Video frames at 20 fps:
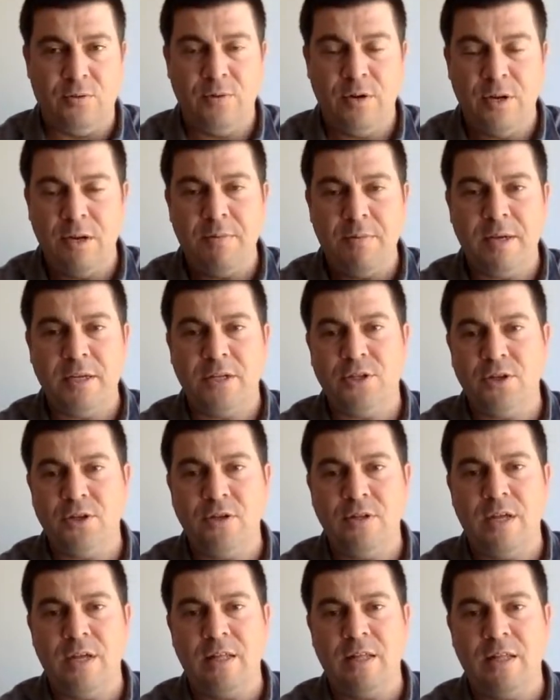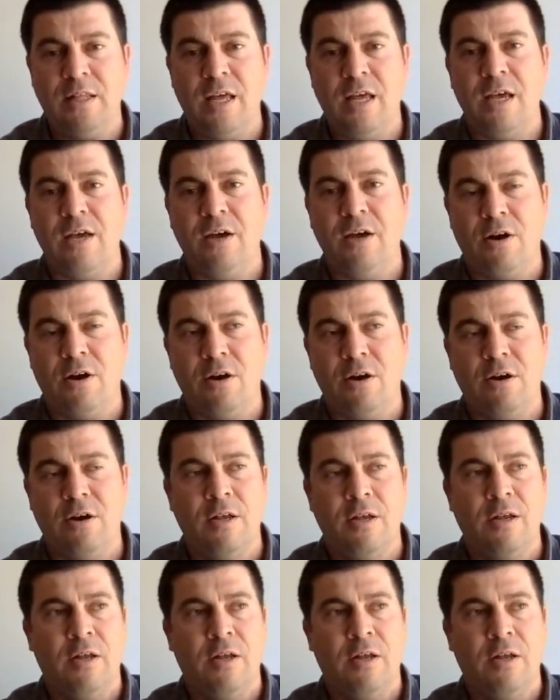We need to make sure that they are